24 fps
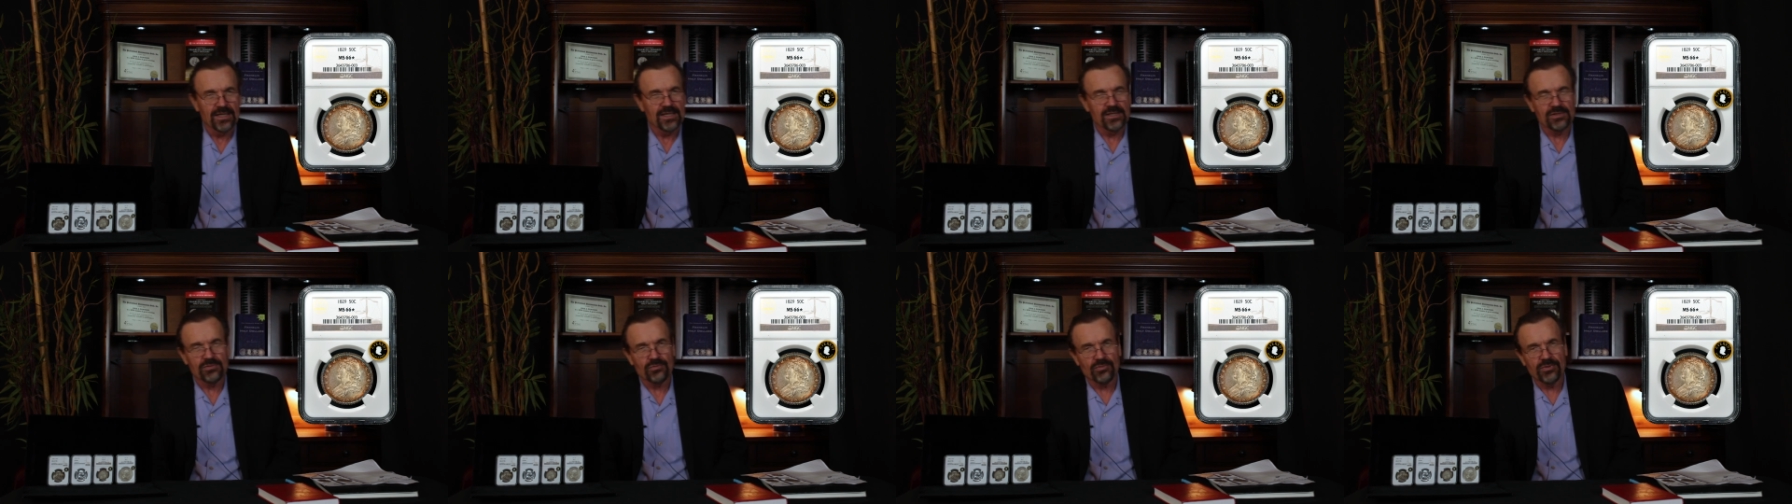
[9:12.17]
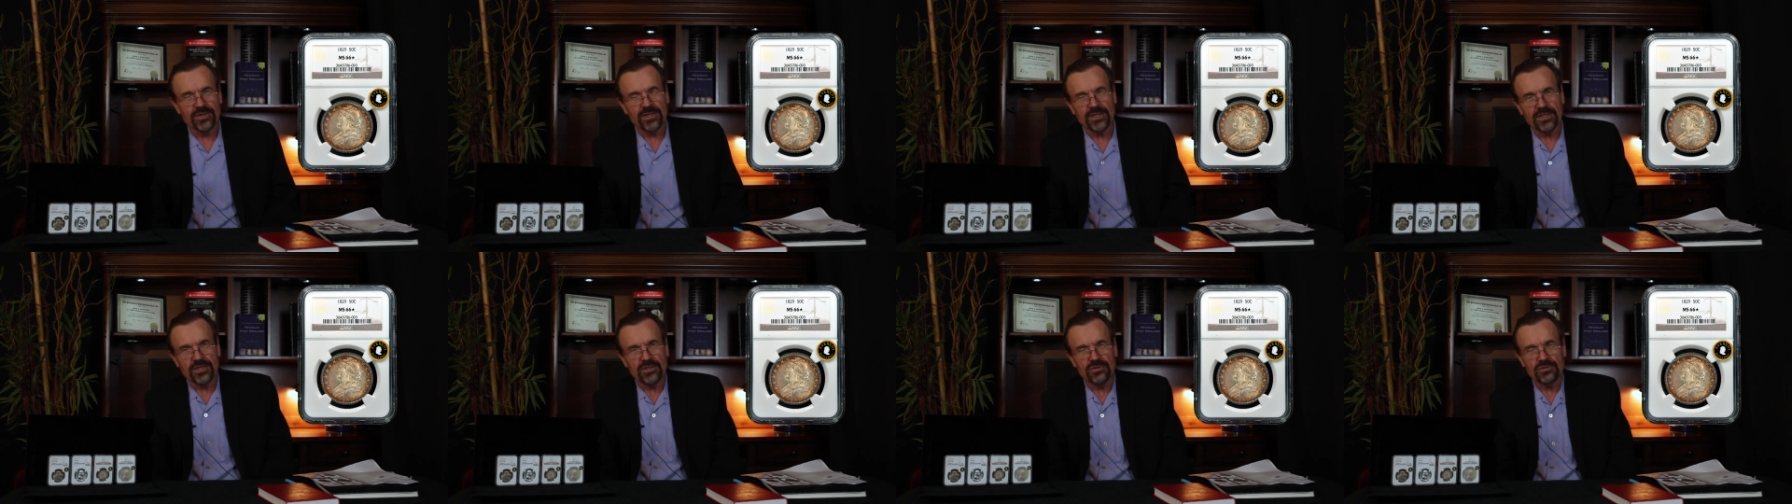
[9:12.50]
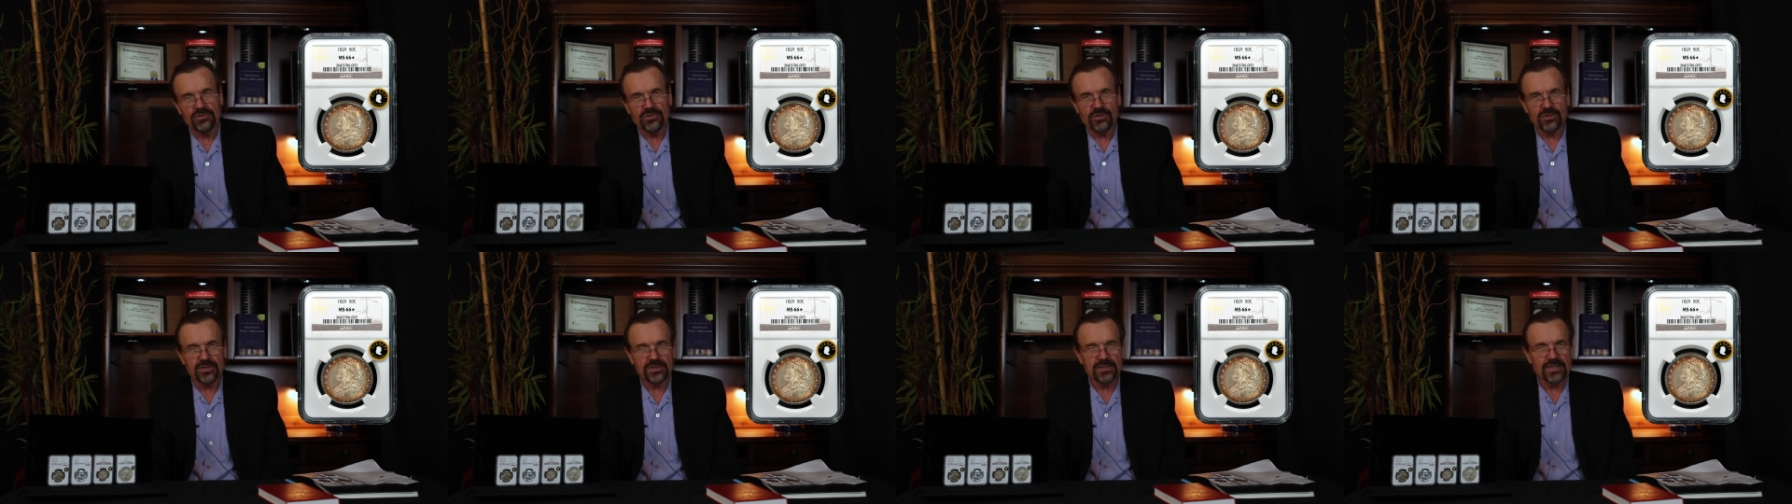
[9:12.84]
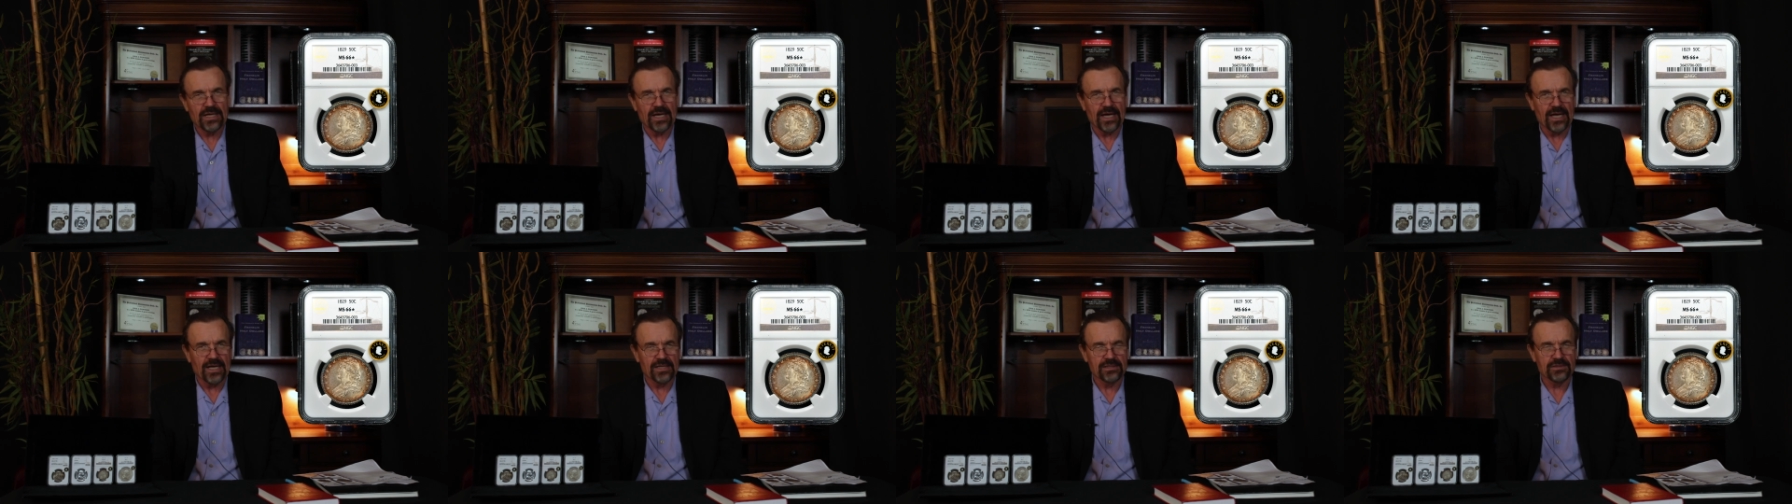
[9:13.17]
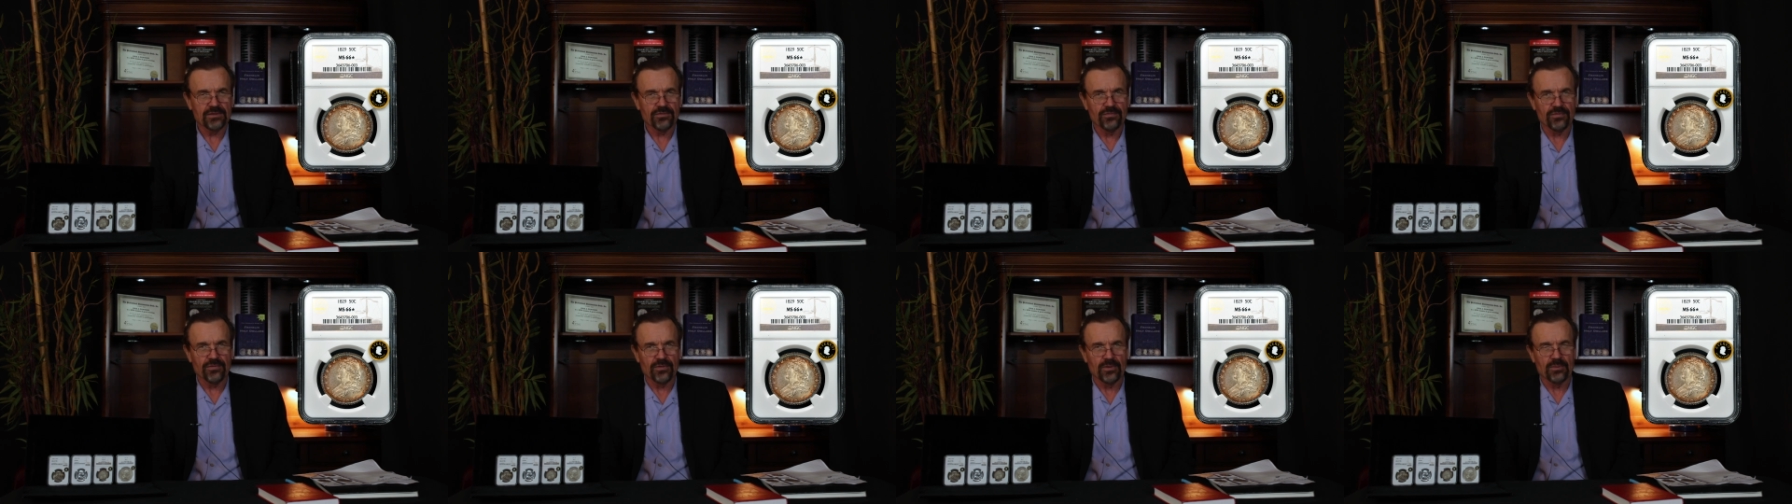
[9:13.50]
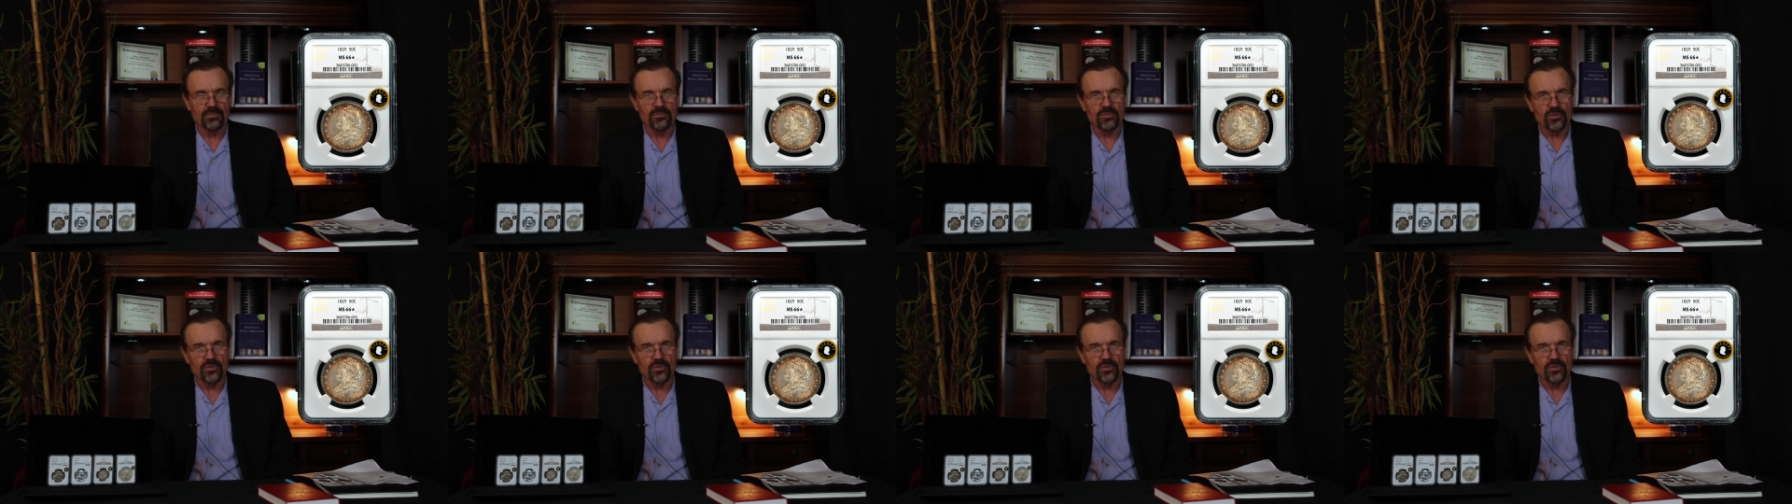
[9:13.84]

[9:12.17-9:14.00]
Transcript: It really, you couldn't ask for a